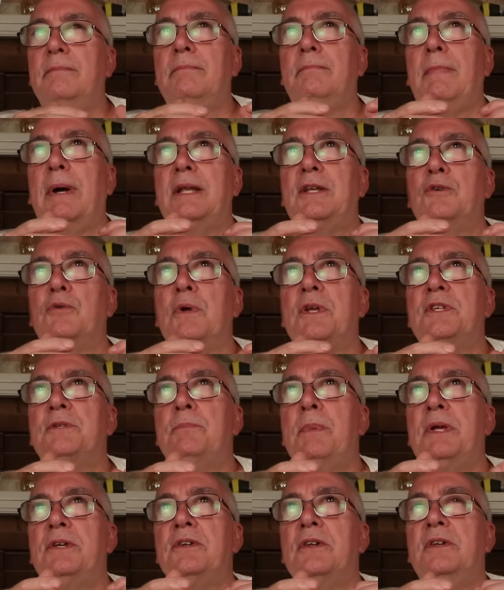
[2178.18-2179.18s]
my
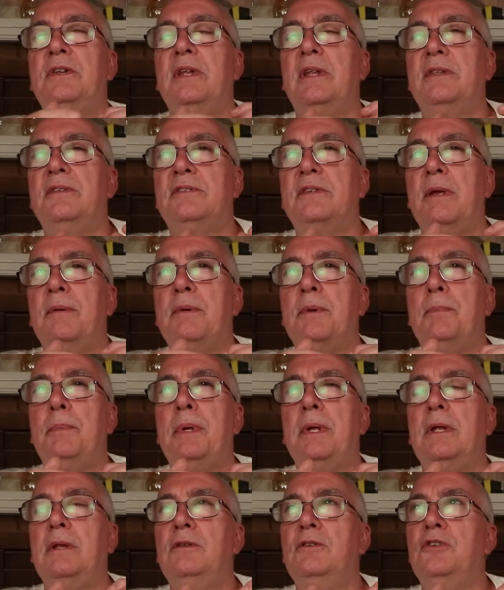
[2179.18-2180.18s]
transmission didn't seem to
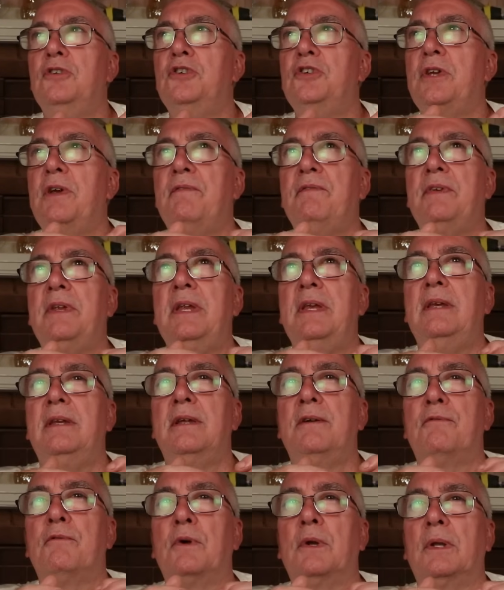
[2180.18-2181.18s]
be shifting
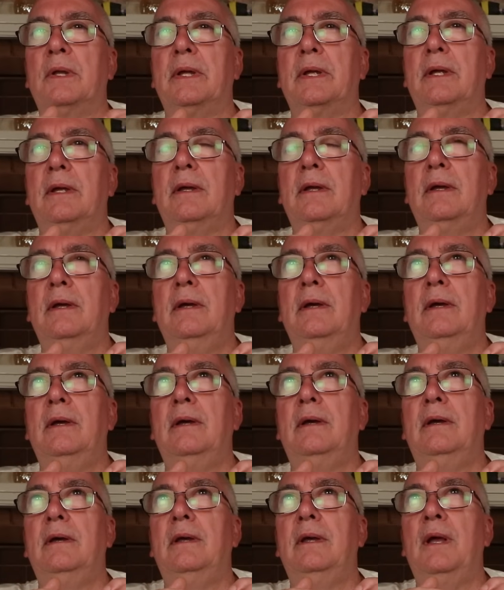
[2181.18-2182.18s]
differently.
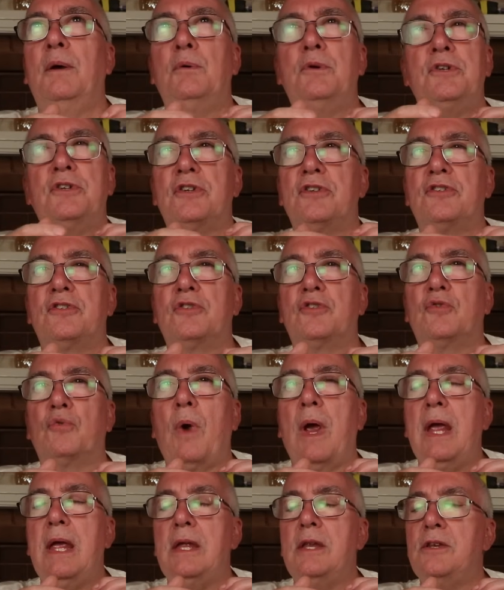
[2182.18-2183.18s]
It was just
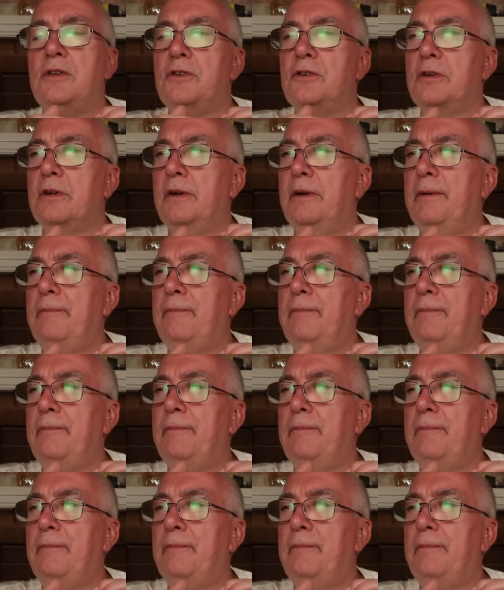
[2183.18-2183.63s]
strange.